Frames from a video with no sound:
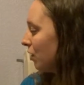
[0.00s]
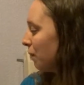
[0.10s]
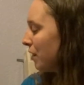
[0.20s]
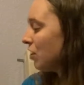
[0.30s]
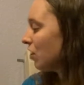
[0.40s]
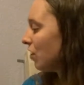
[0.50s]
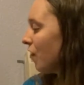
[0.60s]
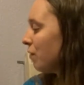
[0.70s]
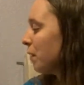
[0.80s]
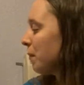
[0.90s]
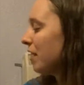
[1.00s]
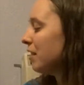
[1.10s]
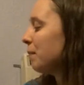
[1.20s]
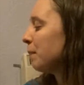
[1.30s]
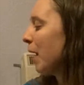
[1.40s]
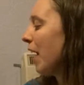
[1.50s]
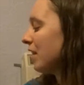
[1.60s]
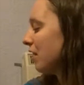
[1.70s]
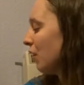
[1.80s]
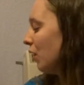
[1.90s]
My teacher loved me, but I didn't
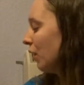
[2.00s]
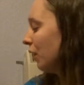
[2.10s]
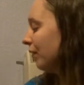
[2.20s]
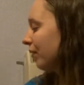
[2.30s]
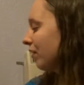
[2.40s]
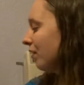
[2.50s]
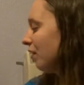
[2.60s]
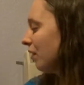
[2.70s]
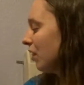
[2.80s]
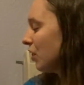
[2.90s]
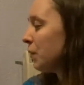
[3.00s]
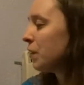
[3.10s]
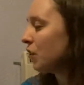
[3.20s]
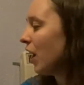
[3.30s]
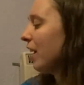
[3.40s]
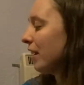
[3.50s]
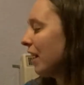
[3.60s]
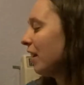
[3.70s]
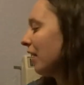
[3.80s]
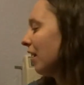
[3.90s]
pass at all. She let me try
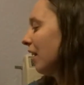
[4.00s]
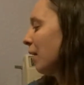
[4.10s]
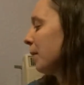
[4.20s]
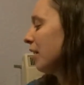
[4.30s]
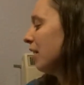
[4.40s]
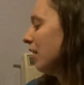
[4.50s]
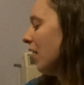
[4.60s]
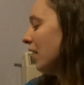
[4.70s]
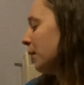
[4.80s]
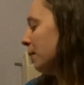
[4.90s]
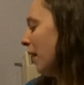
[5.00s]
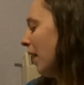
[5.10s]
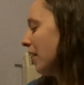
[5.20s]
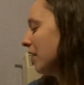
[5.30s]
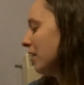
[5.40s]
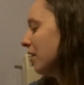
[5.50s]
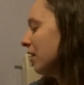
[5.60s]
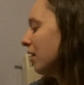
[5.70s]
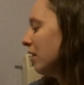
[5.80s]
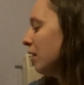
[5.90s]
again and again and again, but I didn't
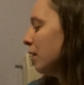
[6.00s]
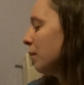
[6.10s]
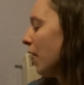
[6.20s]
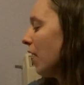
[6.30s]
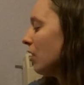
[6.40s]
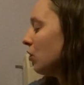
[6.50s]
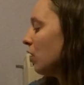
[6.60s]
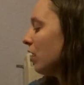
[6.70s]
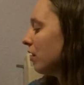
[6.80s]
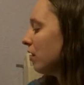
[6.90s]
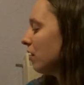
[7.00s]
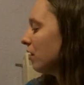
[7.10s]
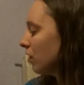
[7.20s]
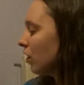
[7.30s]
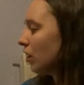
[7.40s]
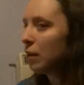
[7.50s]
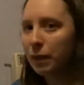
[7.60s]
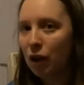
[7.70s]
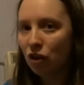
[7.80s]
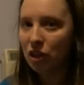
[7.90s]
pass. But I enjoyed learning
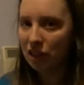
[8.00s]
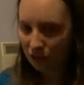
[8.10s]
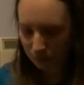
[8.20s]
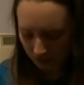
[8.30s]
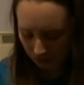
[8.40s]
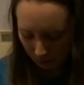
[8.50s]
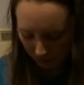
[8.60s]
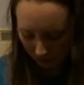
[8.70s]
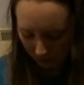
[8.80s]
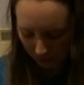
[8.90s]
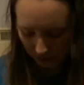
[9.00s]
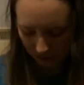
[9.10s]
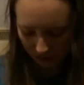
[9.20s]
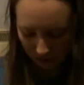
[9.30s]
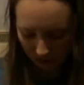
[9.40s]
biology intermediate 1. It was fun.